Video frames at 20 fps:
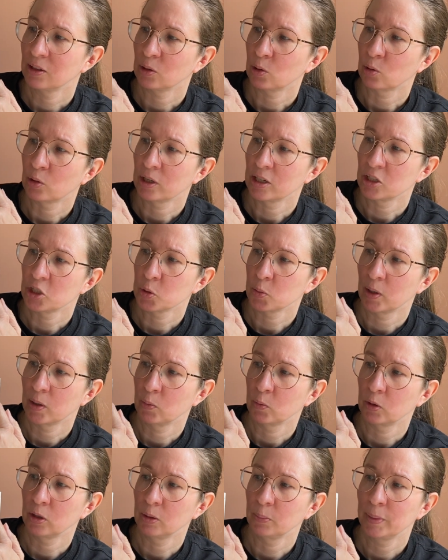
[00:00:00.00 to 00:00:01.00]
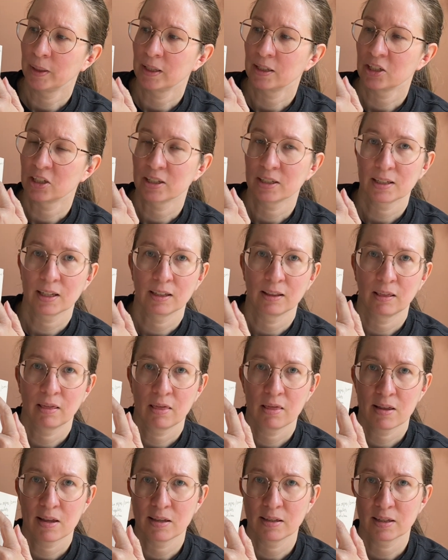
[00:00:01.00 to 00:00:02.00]
orange one will be just in
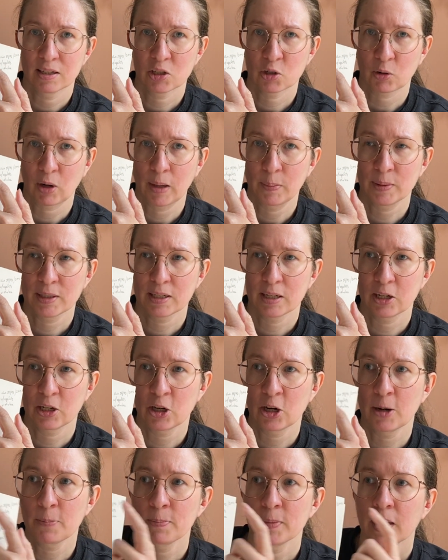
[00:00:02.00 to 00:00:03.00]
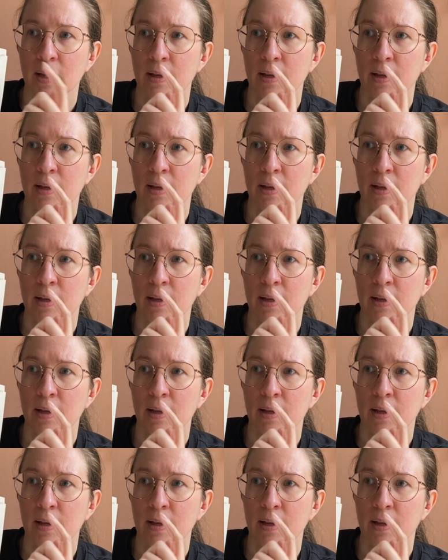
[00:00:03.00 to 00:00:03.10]
thin stripes here.